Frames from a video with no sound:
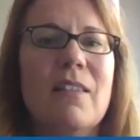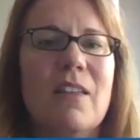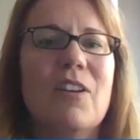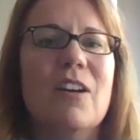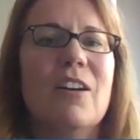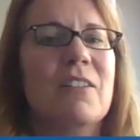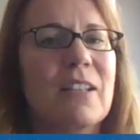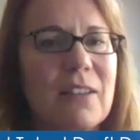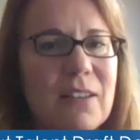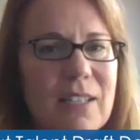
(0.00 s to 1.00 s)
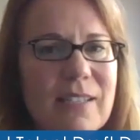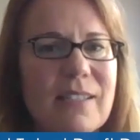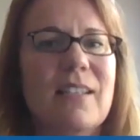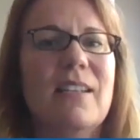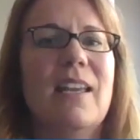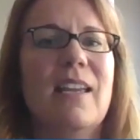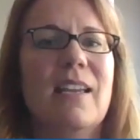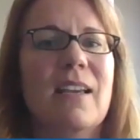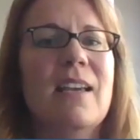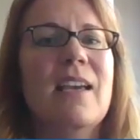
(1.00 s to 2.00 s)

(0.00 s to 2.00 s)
that they're listening.